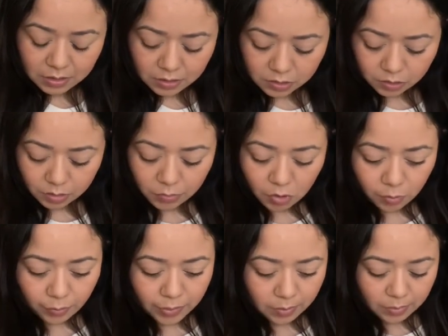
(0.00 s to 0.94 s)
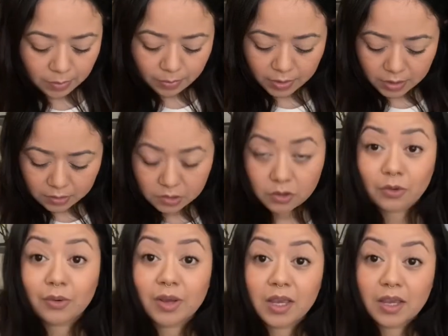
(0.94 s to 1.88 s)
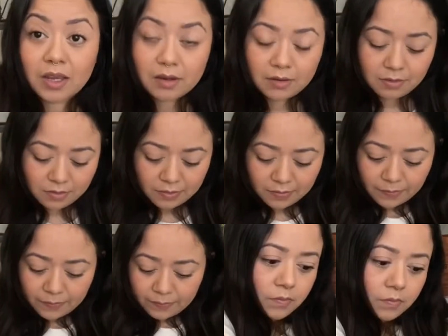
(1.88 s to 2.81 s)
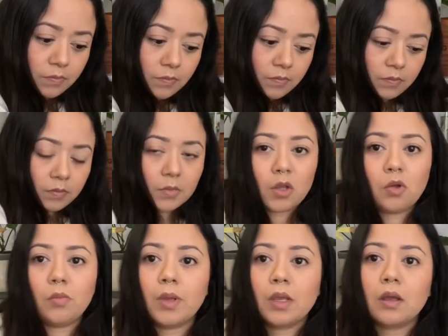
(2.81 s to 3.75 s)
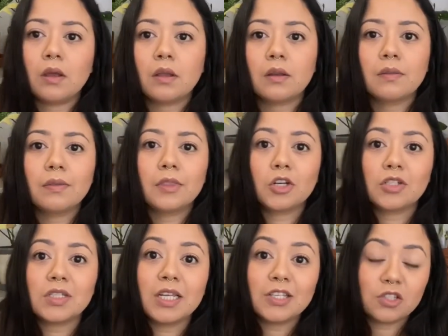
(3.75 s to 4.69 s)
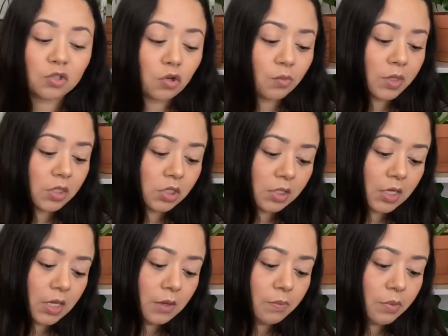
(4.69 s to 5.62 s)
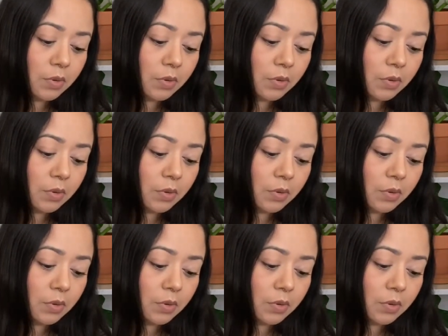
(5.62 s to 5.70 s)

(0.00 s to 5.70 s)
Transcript: So I'm hoping my plants are okay. Oh my God, there's like so much tape.